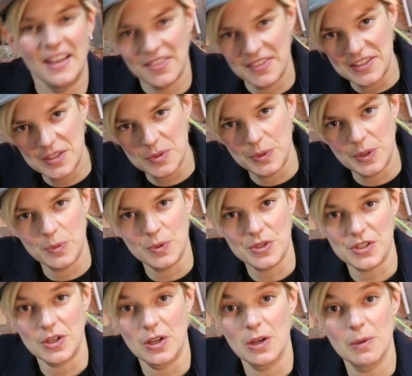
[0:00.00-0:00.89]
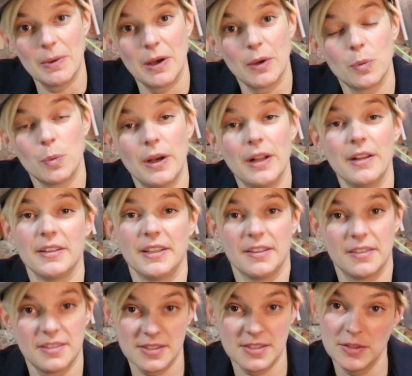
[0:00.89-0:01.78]
And this week was all about
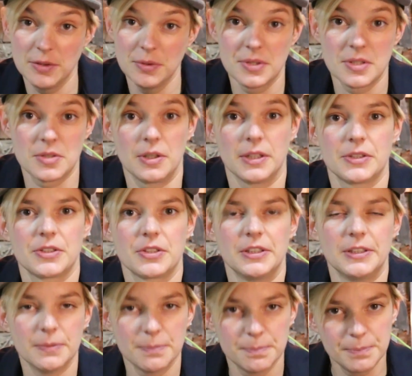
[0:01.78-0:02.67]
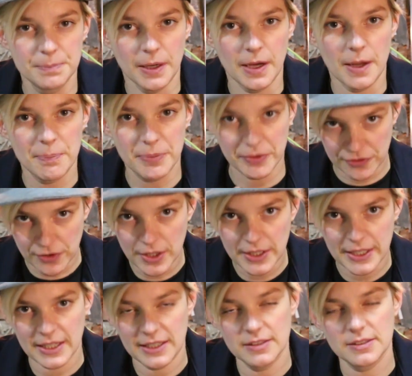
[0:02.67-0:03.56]
welding this new structure. But before
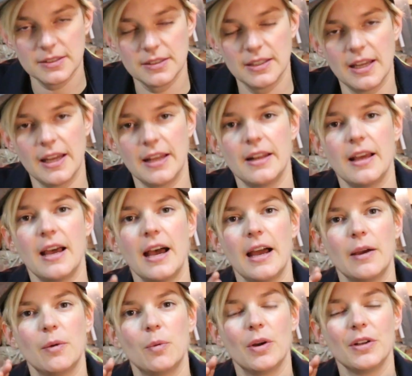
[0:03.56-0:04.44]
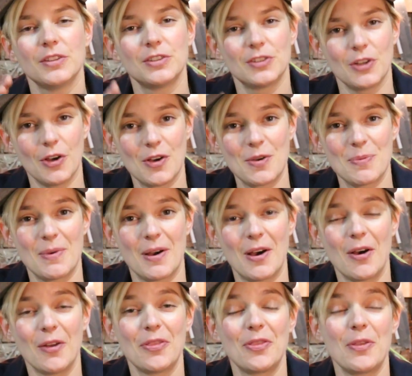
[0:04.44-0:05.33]
I get into that, I want to talk
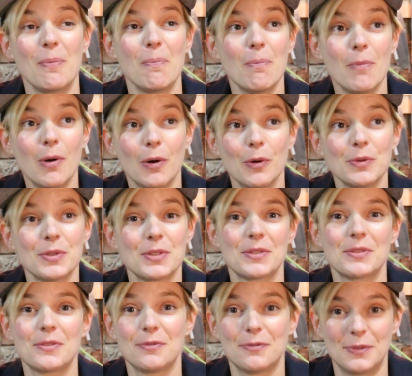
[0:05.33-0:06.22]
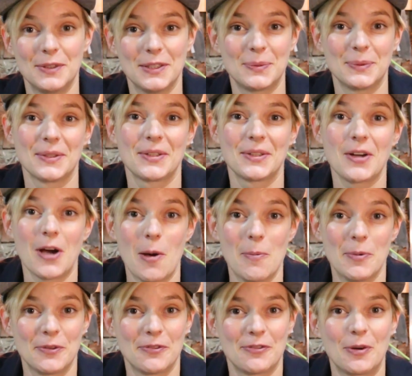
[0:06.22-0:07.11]
about the most frequent
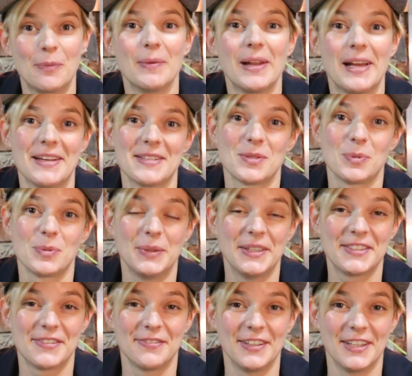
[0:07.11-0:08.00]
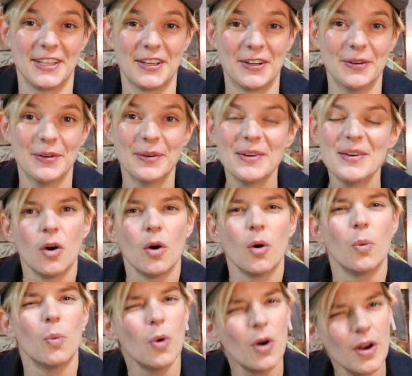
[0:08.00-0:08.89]
comment from last week's video.
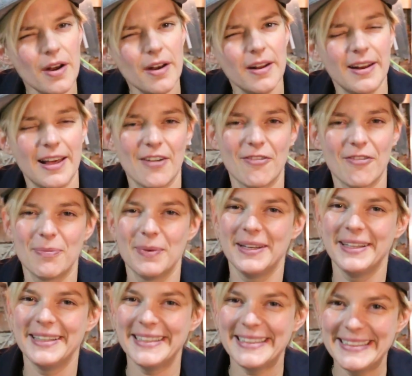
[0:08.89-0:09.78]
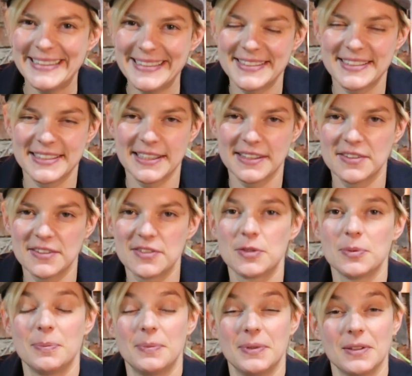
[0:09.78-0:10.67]
Wouldn't it have been easier
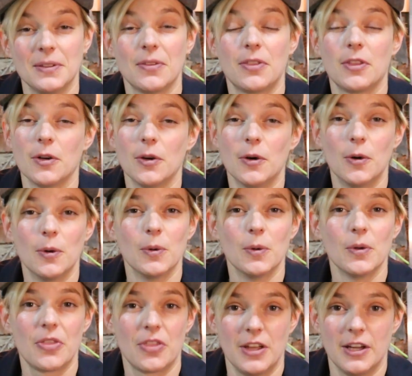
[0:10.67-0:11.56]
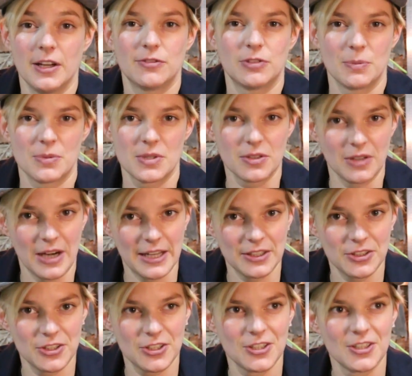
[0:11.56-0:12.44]
to build the whole thing from
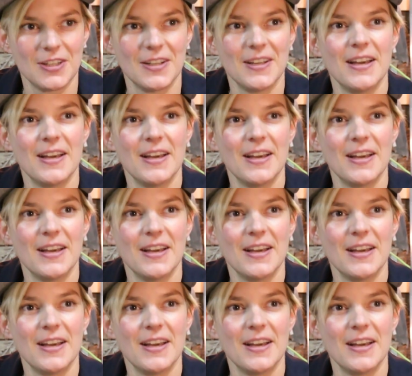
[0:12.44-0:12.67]
scratch?